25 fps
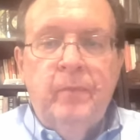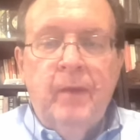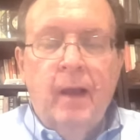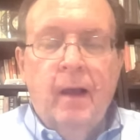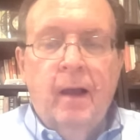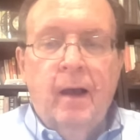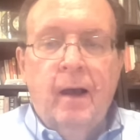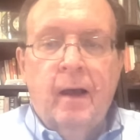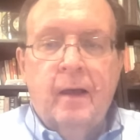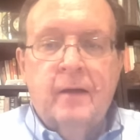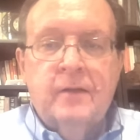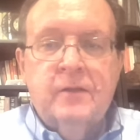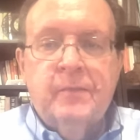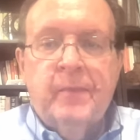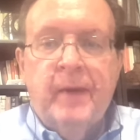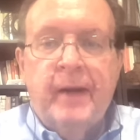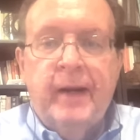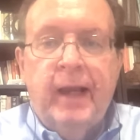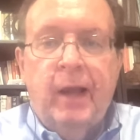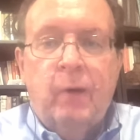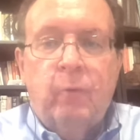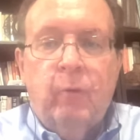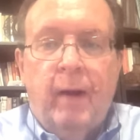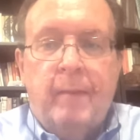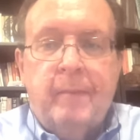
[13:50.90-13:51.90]
uh,
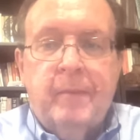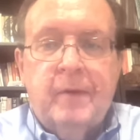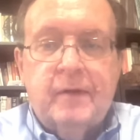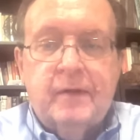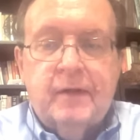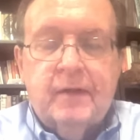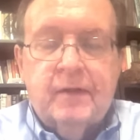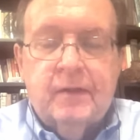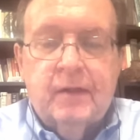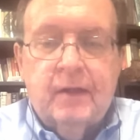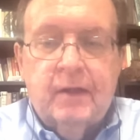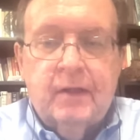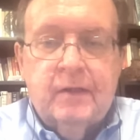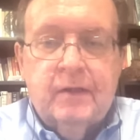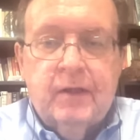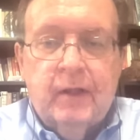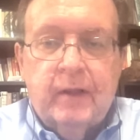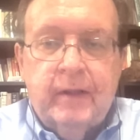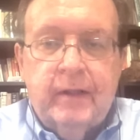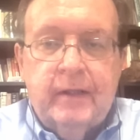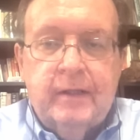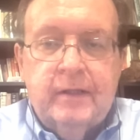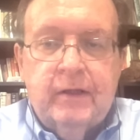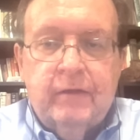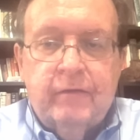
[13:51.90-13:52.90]
spending on weapons is, is the
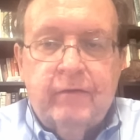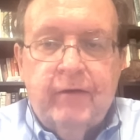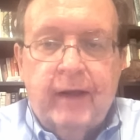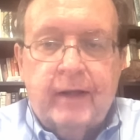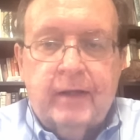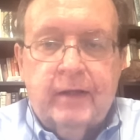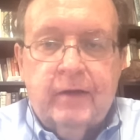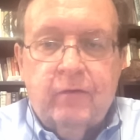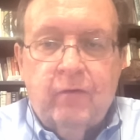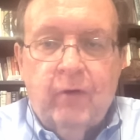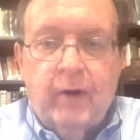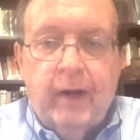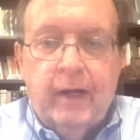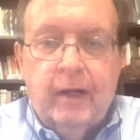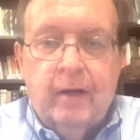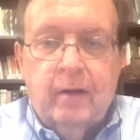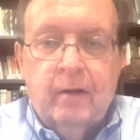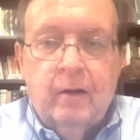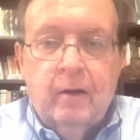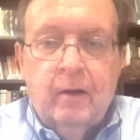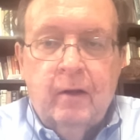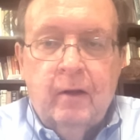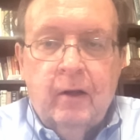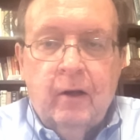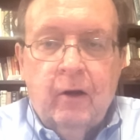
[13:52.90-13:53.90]
least effective way to
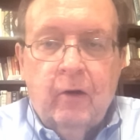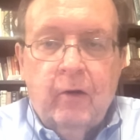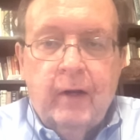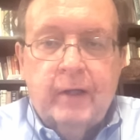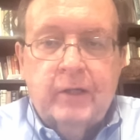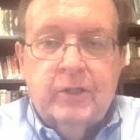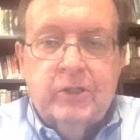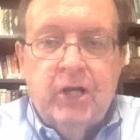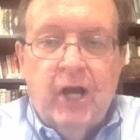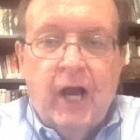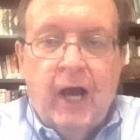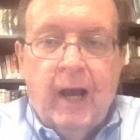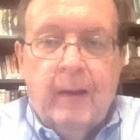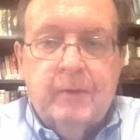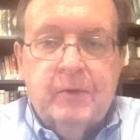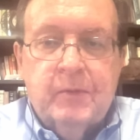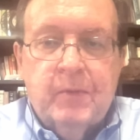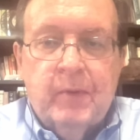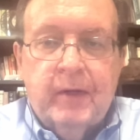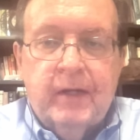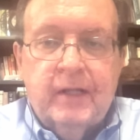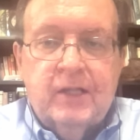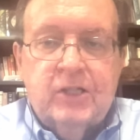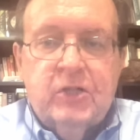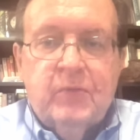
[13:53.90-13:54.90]
create jobs.
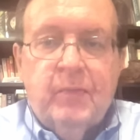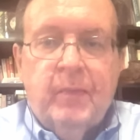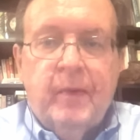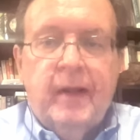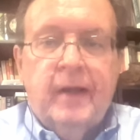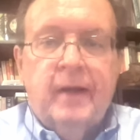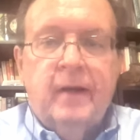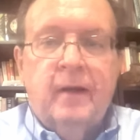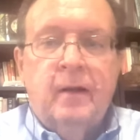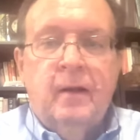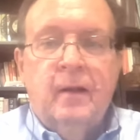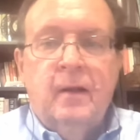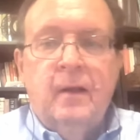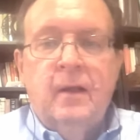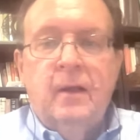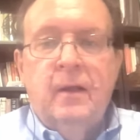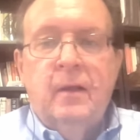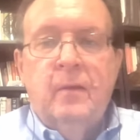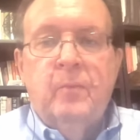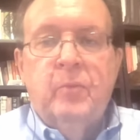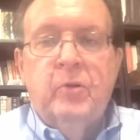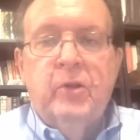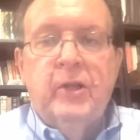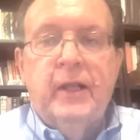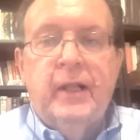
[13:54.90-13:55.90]
But it's been
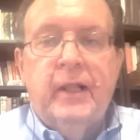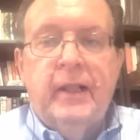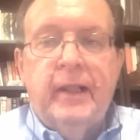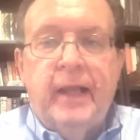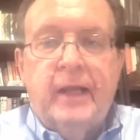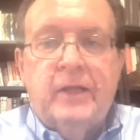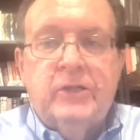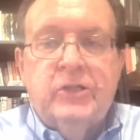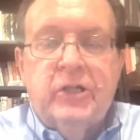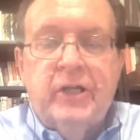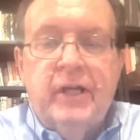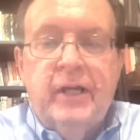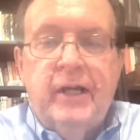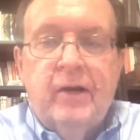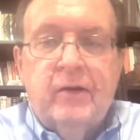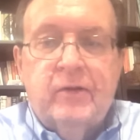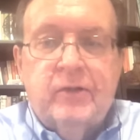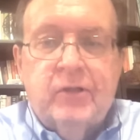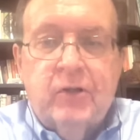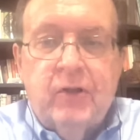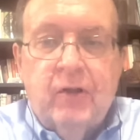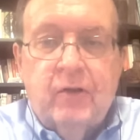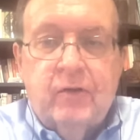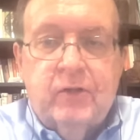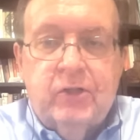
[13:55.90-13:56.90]
politically engineered
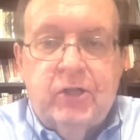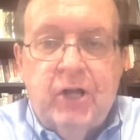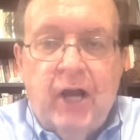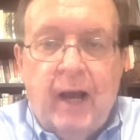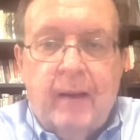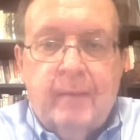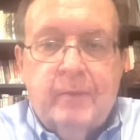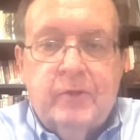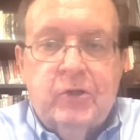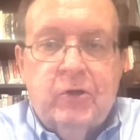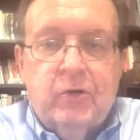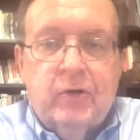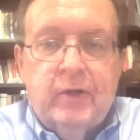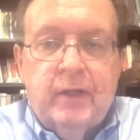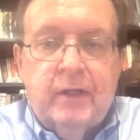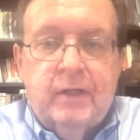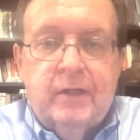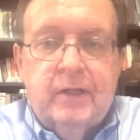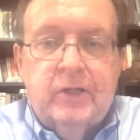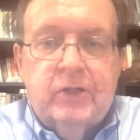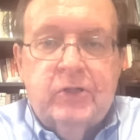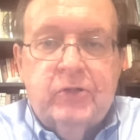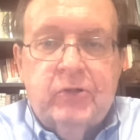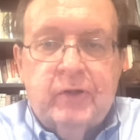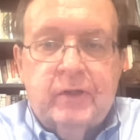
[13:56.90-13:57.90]
so those jobs are in the
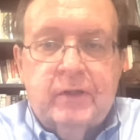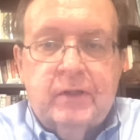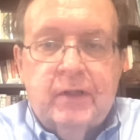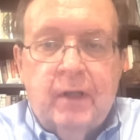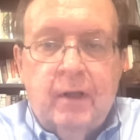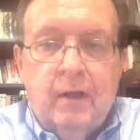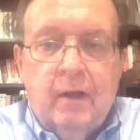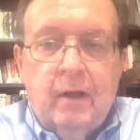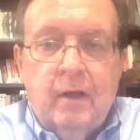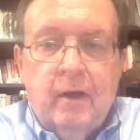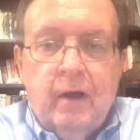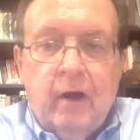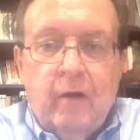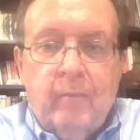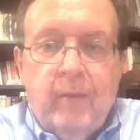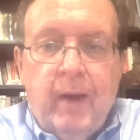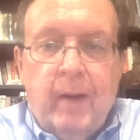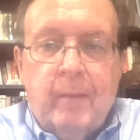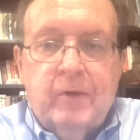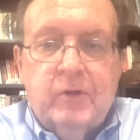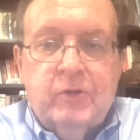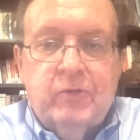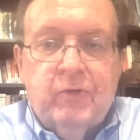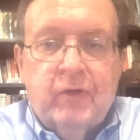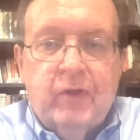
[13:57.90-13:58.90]
districts of
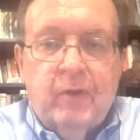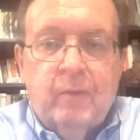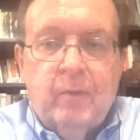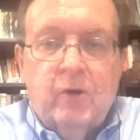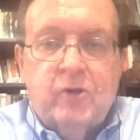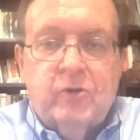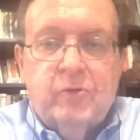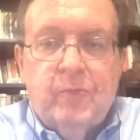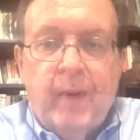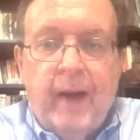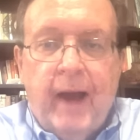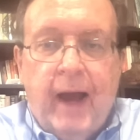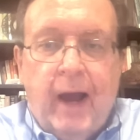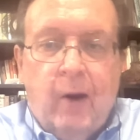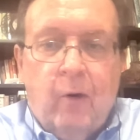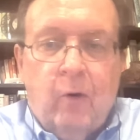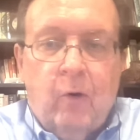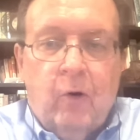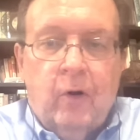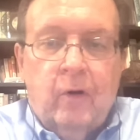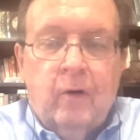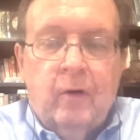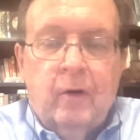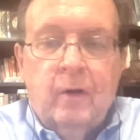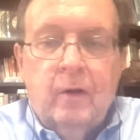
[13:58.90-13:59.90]
members with the most
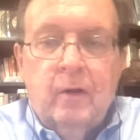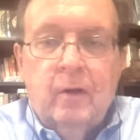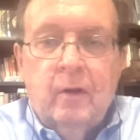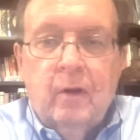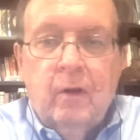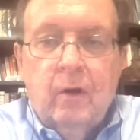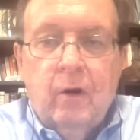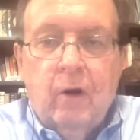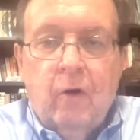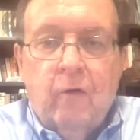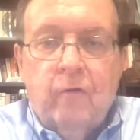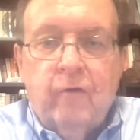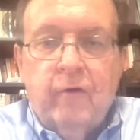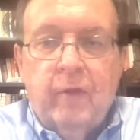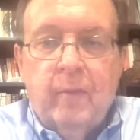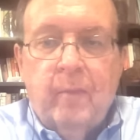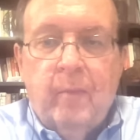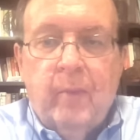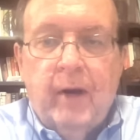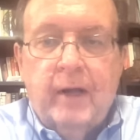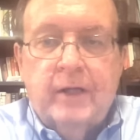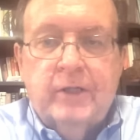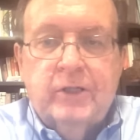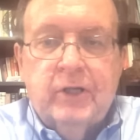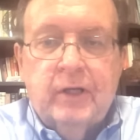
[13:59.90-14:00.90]
power over the
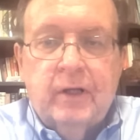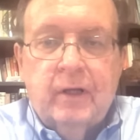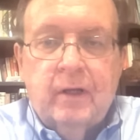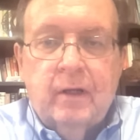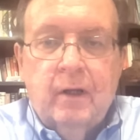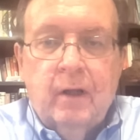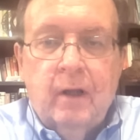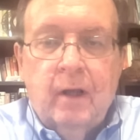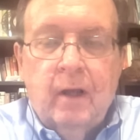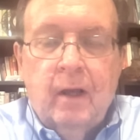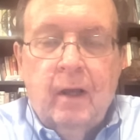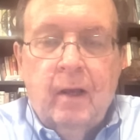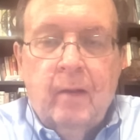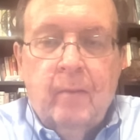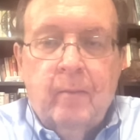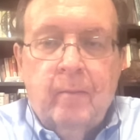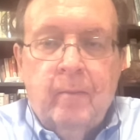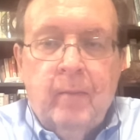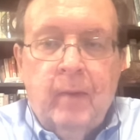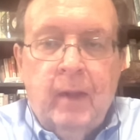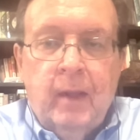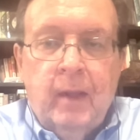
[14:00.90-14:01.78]
budget. Um,